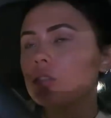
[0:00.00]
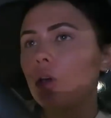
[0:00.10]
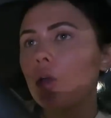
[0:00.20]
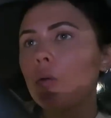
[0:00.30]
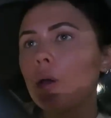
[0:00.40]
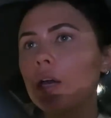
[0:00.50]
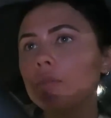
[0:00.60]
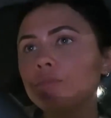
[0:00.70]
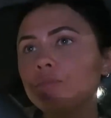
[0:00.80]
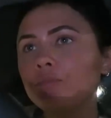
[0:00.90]
So
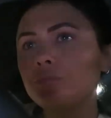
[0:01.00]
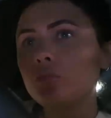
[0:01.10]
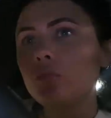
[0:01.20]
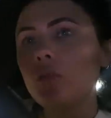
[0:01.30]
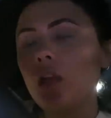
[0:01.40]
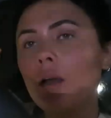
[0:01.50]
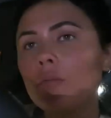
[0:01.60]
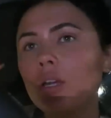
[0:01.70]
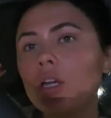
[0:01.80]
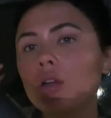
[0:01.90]

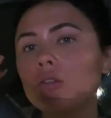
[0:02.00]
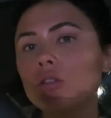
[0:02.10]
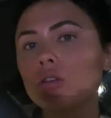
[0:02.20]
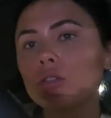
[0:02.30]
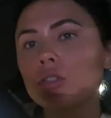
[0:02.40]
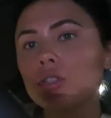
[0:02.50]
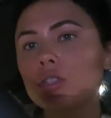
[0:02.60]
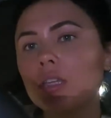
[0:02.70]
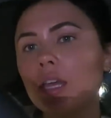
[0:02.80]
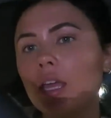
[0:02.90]
I'm gonna go to the doctors
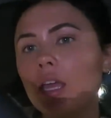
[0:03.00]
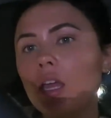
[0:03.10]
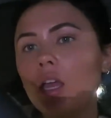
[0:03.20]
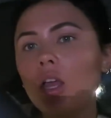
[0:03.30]
just to get it